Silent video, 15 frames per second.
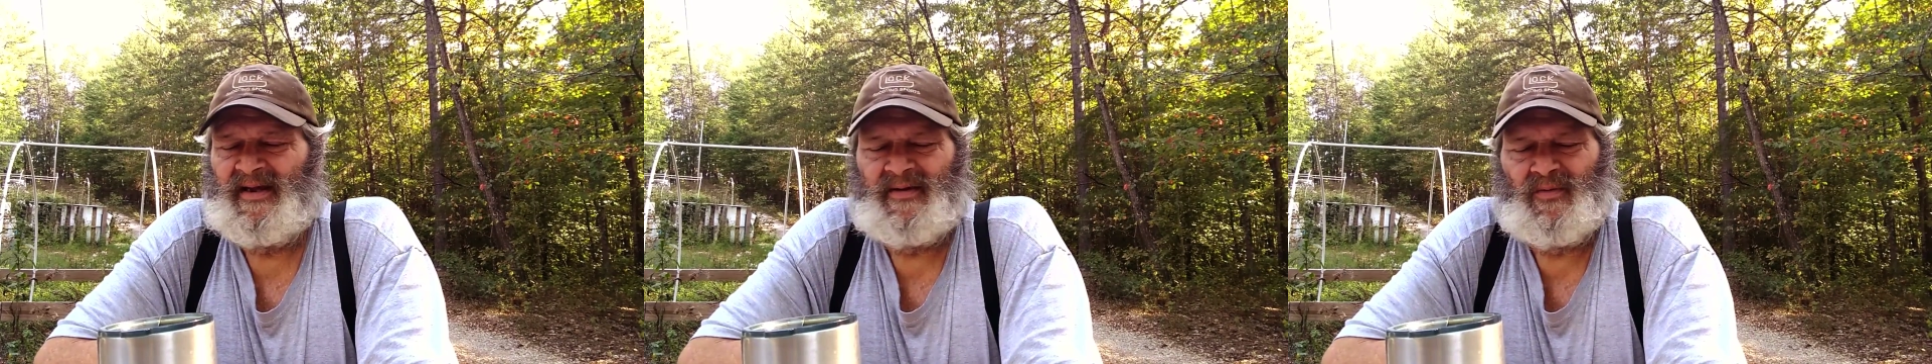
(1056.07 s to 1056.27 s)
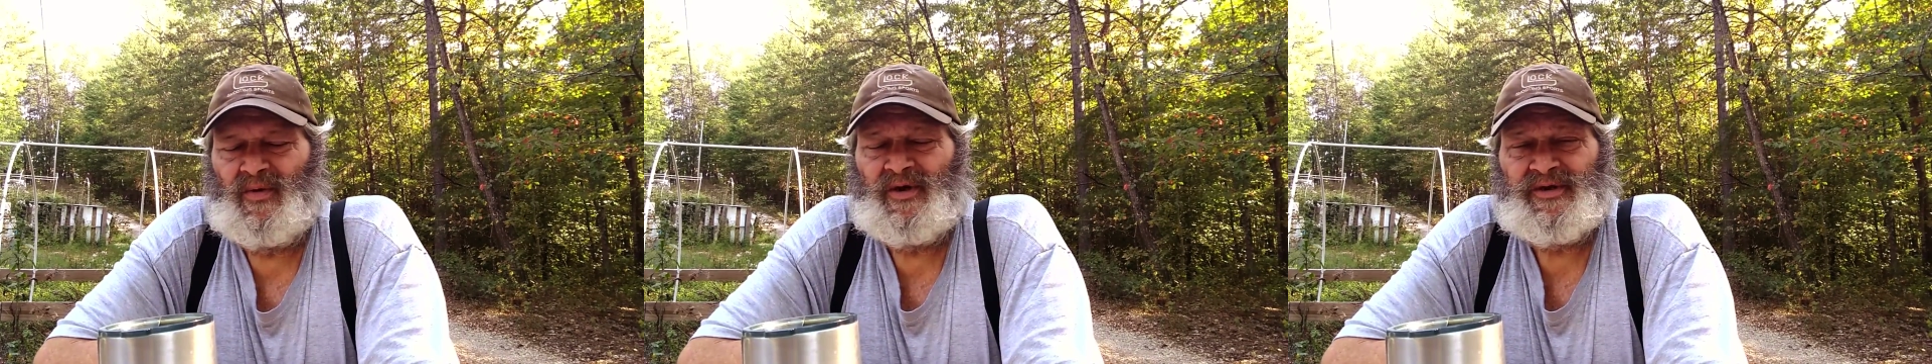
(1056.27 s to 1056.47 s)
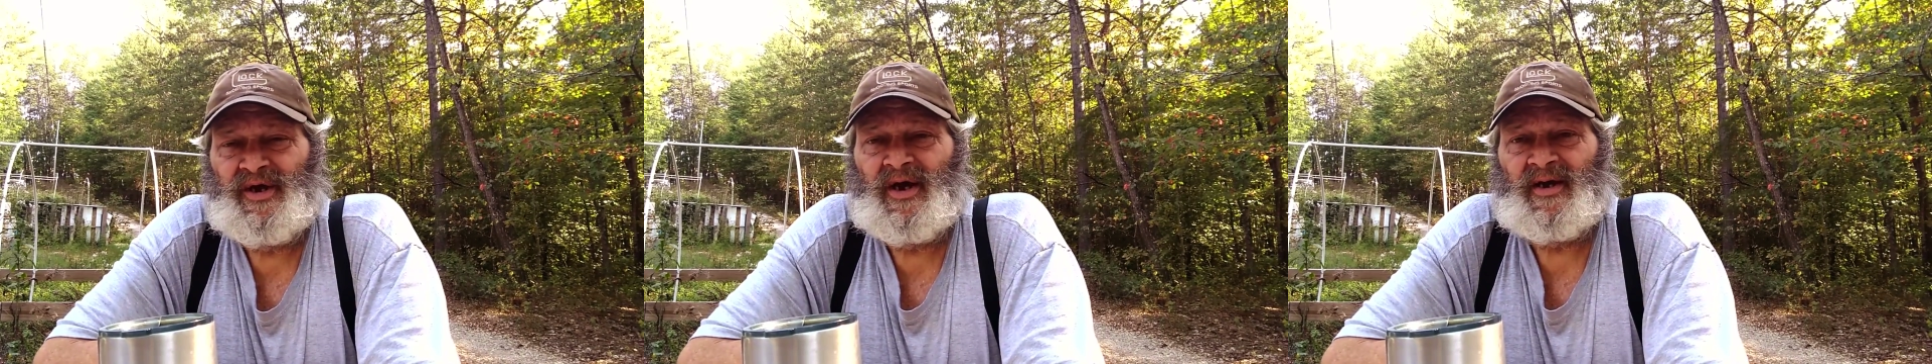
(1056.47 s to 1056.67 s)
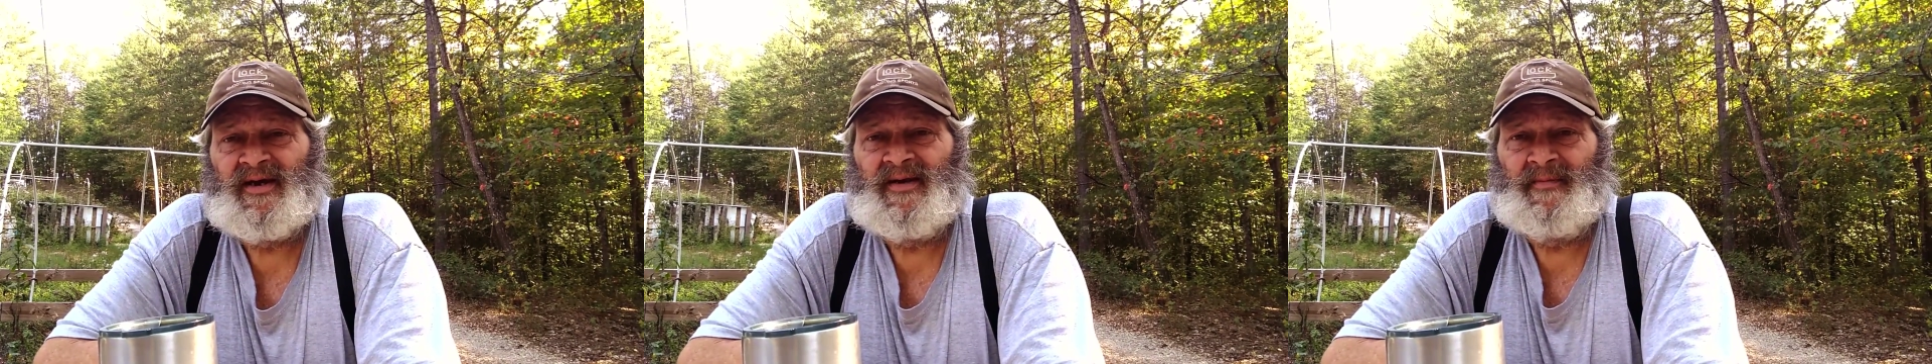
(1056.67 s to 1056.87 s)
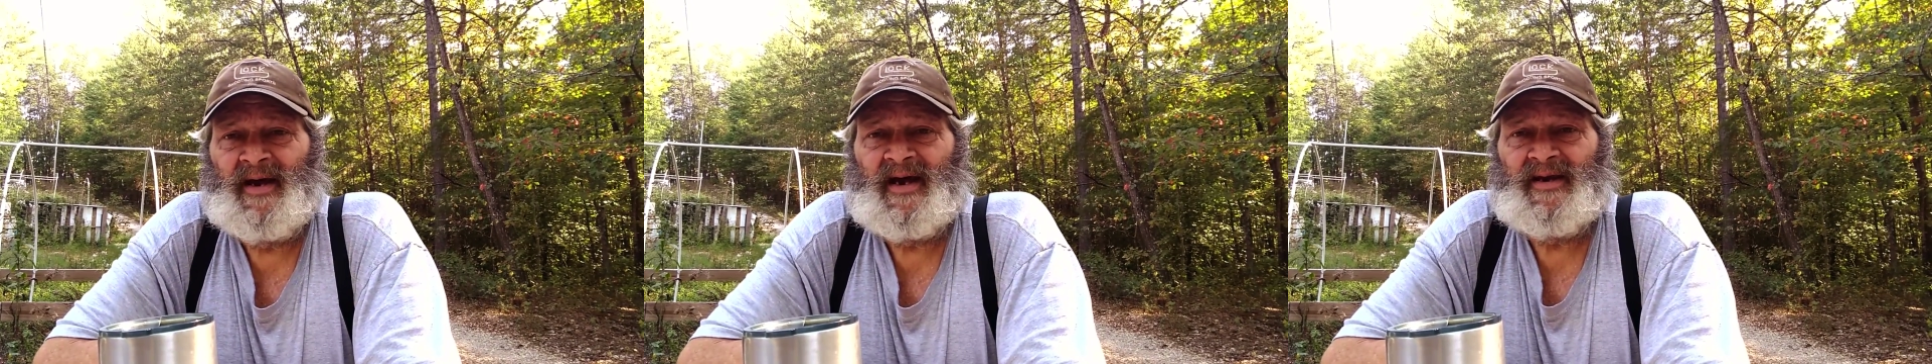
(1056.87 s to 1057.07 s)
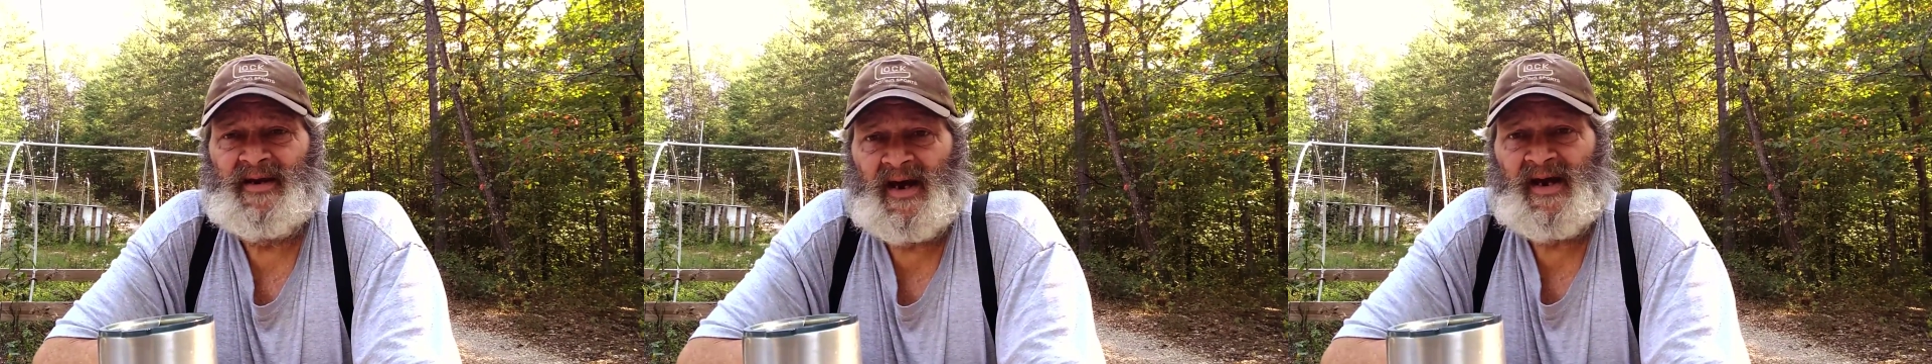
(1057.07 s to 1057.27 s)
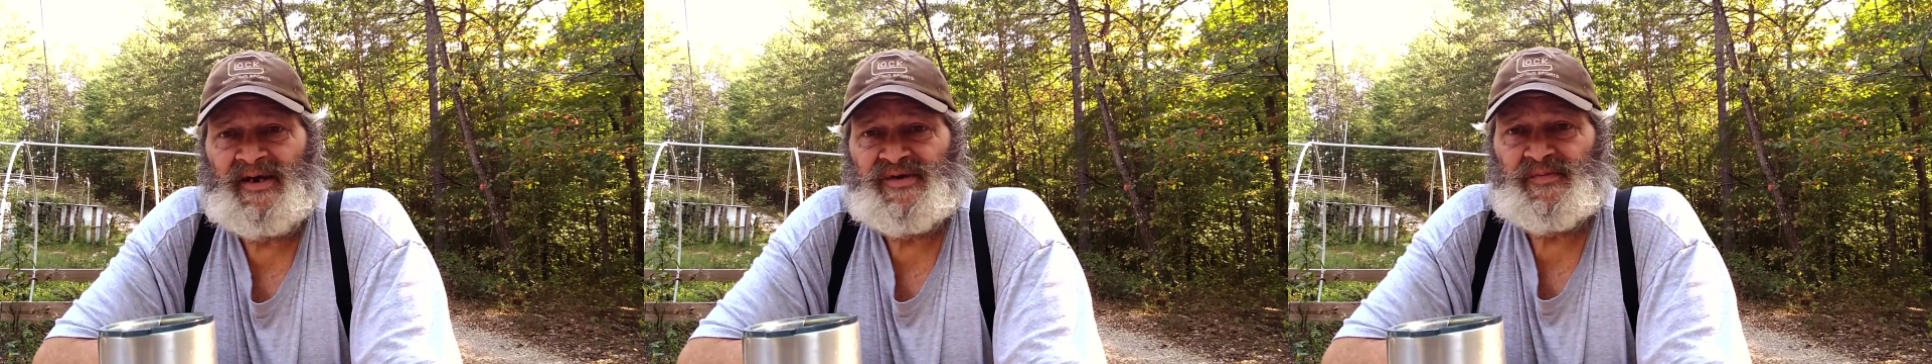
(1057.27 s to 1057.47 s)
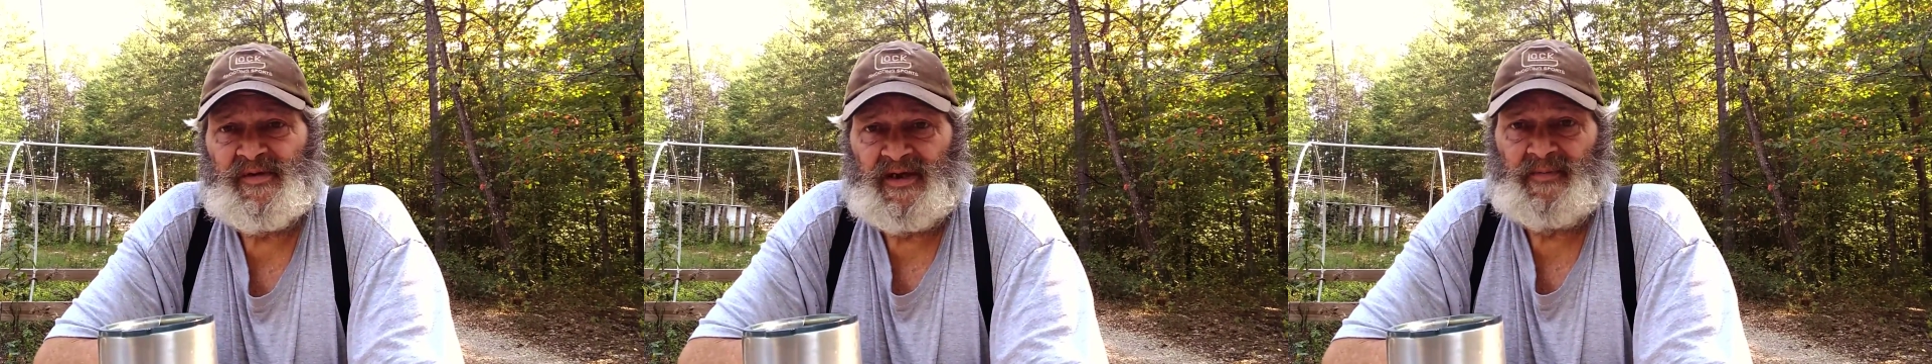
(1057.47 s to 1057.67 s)
We're talking about
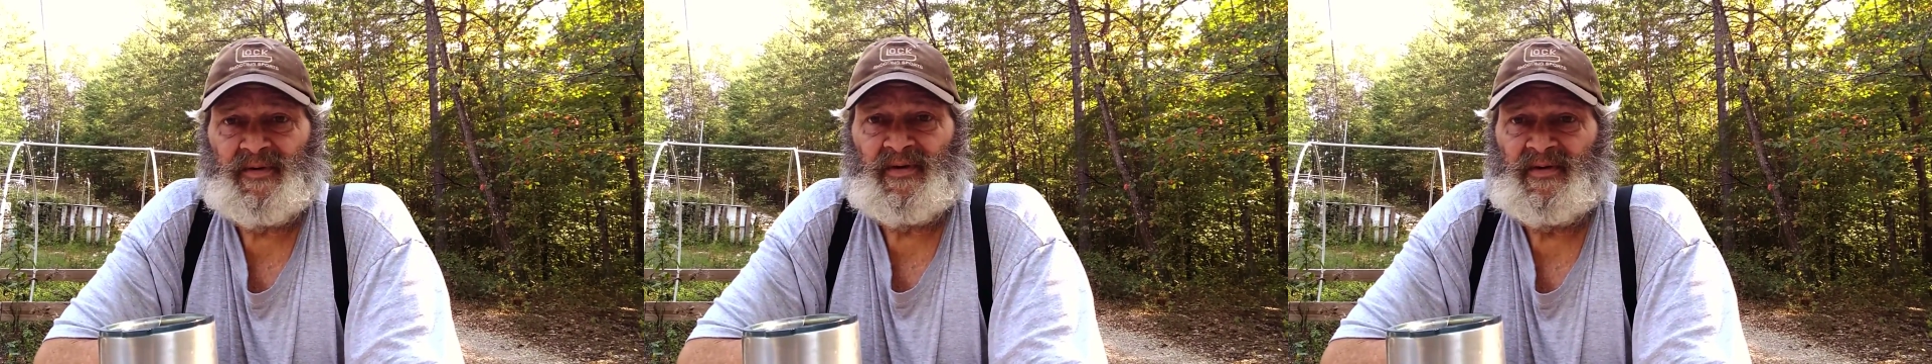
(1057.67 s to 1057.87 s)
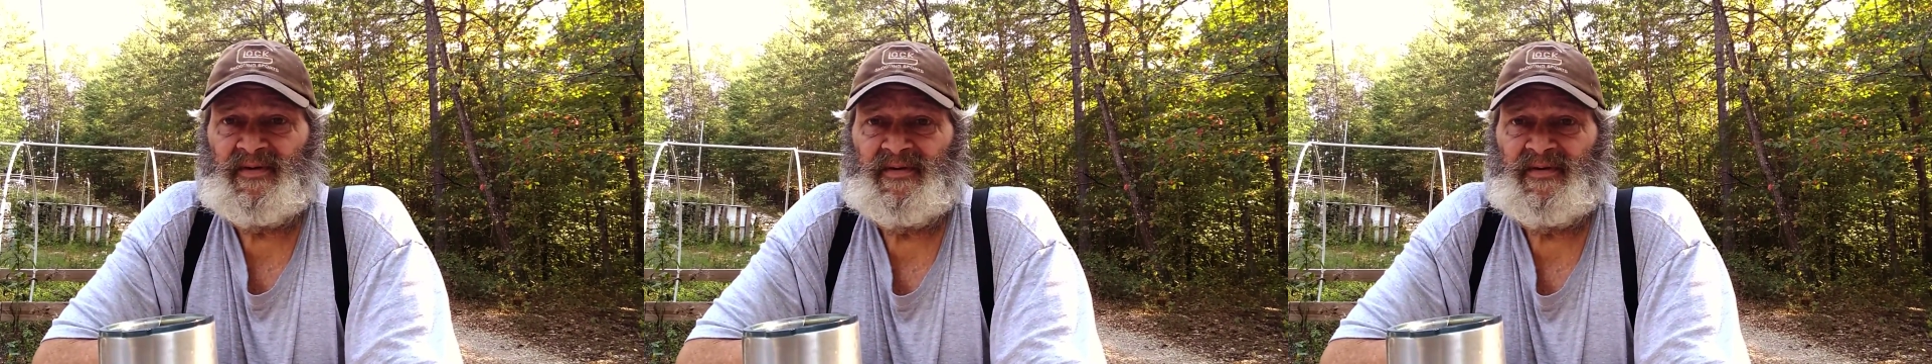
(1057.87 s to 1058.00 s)
nice people.